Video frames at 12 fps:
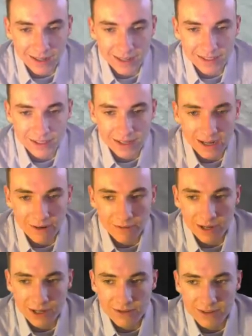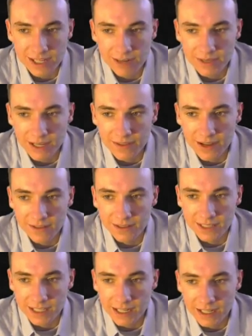right, so now we're gonna do the same thing on the other
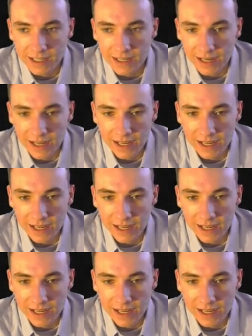side,